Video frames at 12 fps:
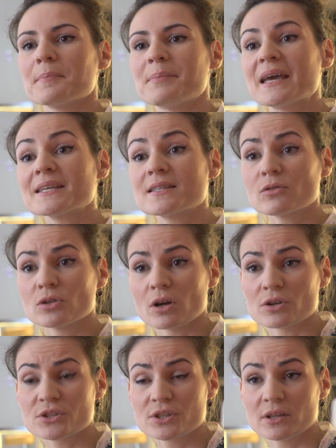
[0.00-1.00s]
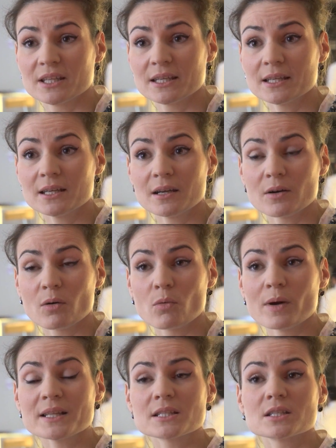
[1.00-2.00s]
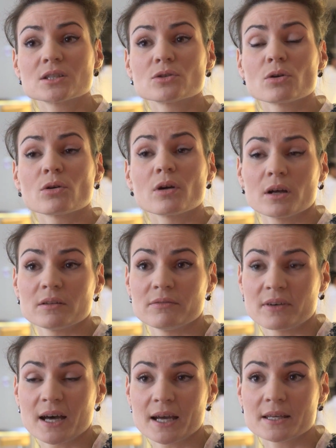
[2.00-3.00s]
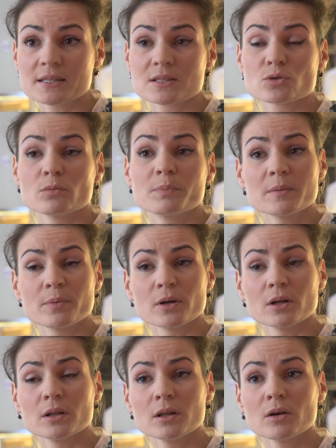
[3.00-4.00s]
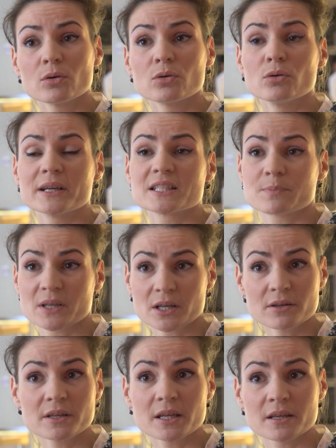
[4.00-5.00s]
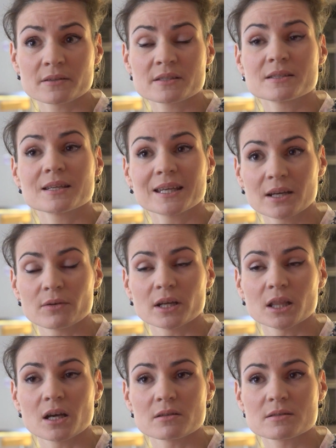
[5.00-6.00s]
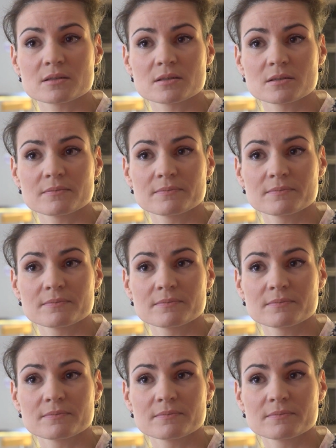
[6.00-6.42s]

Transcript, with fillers: Based on your study, what's your advice to people who experience hearing loss?